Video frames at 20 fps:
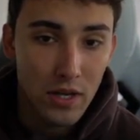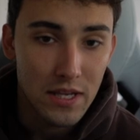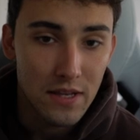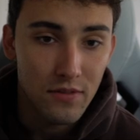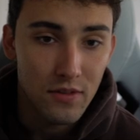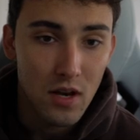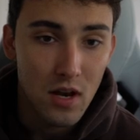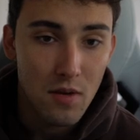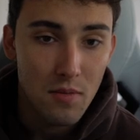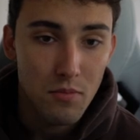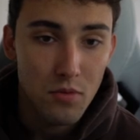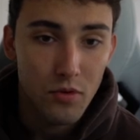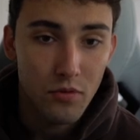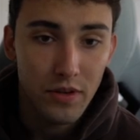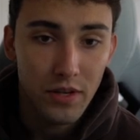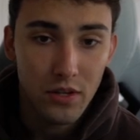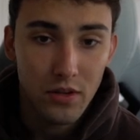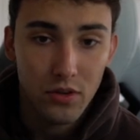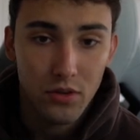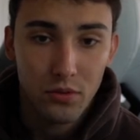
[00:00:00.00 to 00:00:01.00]
even
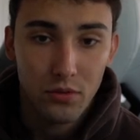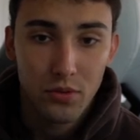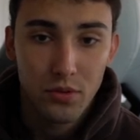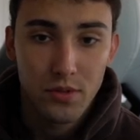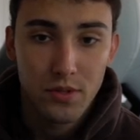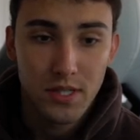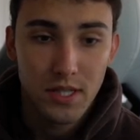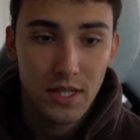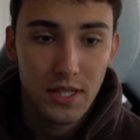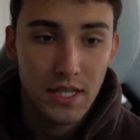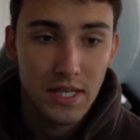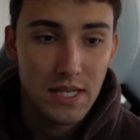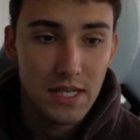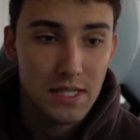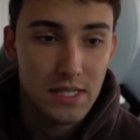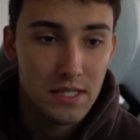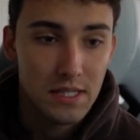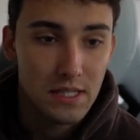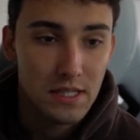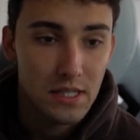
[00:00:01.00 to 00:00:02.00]
moving through to
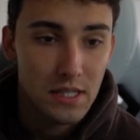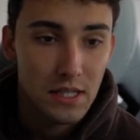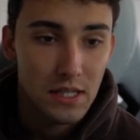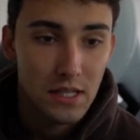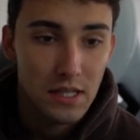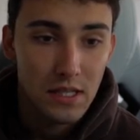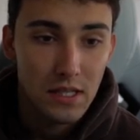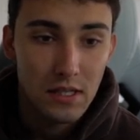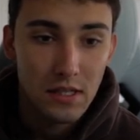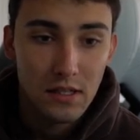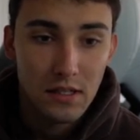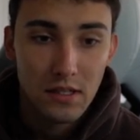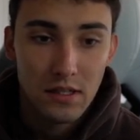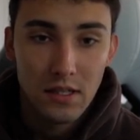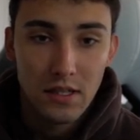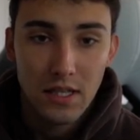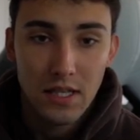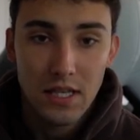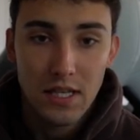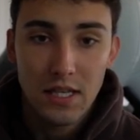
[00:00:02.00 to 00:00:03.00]
this,
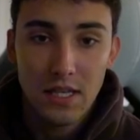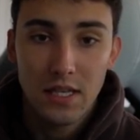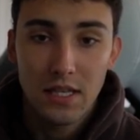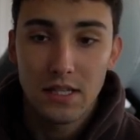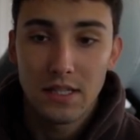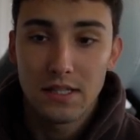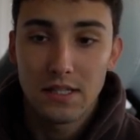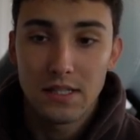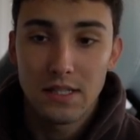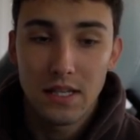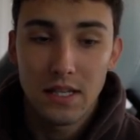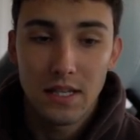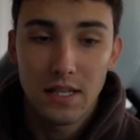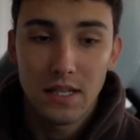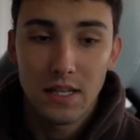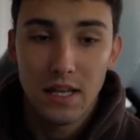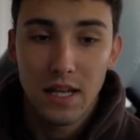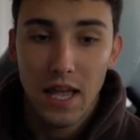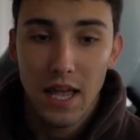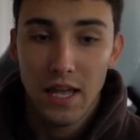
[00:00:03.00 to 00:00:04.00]
he
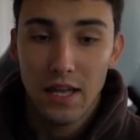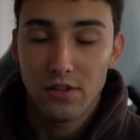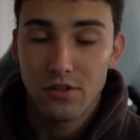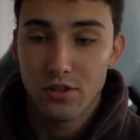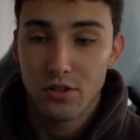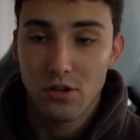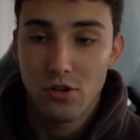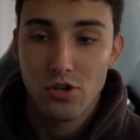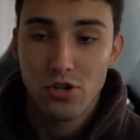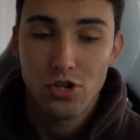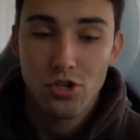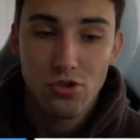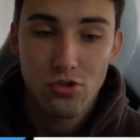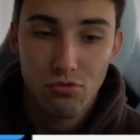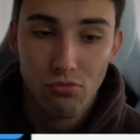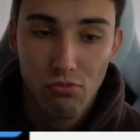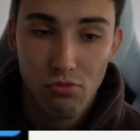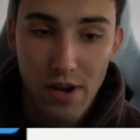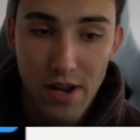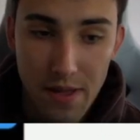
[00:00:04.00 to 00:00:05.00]
did answer
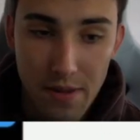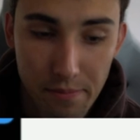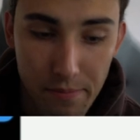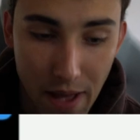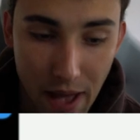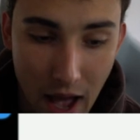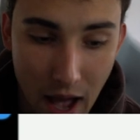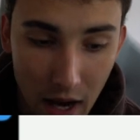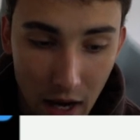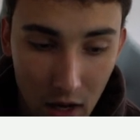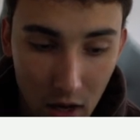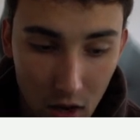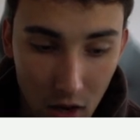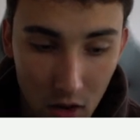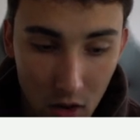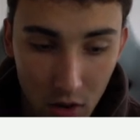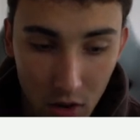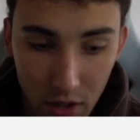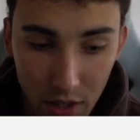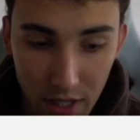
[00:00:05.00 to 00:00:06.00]
straight back
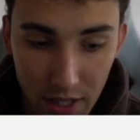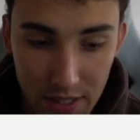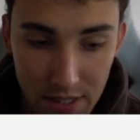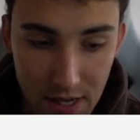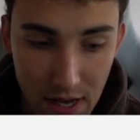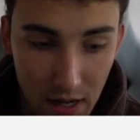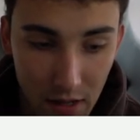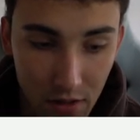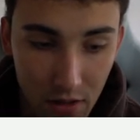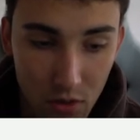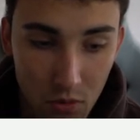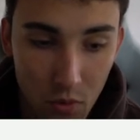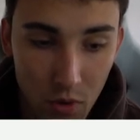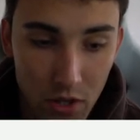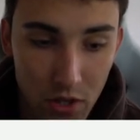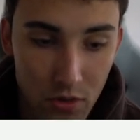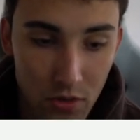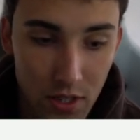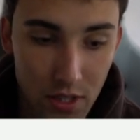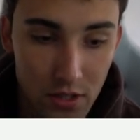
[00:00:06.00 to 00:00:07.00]
on exactly
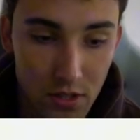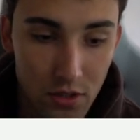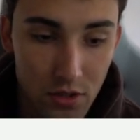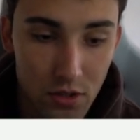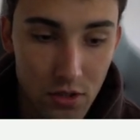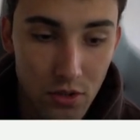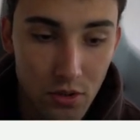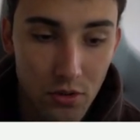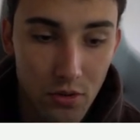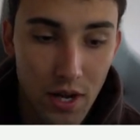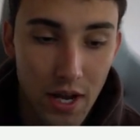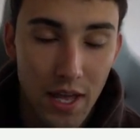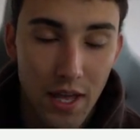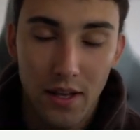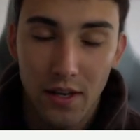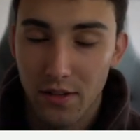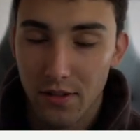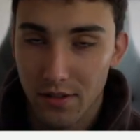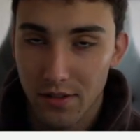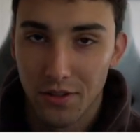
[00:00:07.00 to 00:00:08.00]
what you need to do,
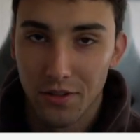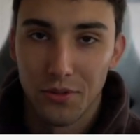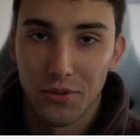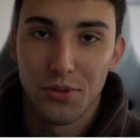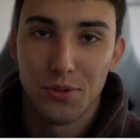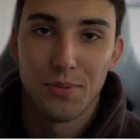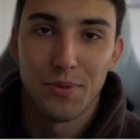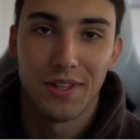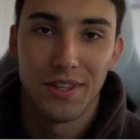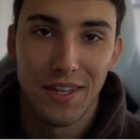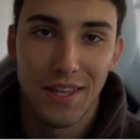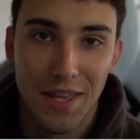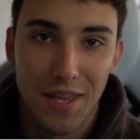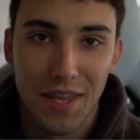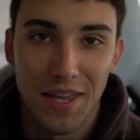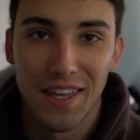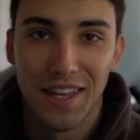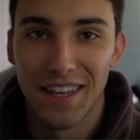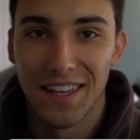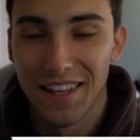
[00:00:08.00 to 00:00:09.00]
and ultimately
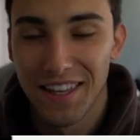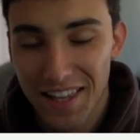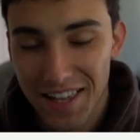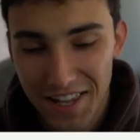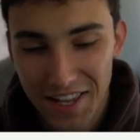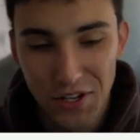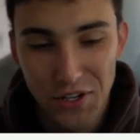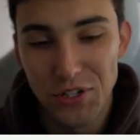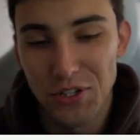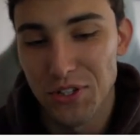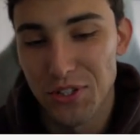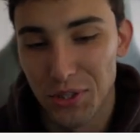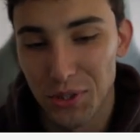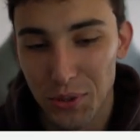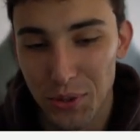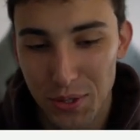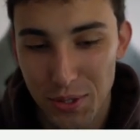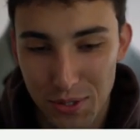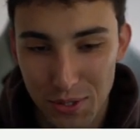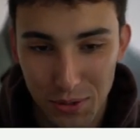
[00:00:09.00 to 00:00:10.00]
he just threw
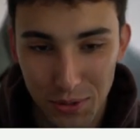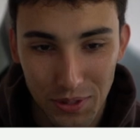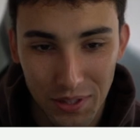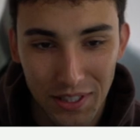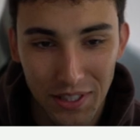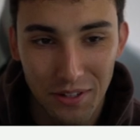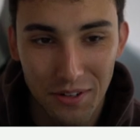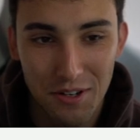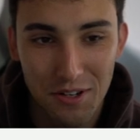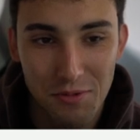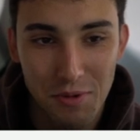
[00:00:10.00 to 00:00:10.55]
the school in there as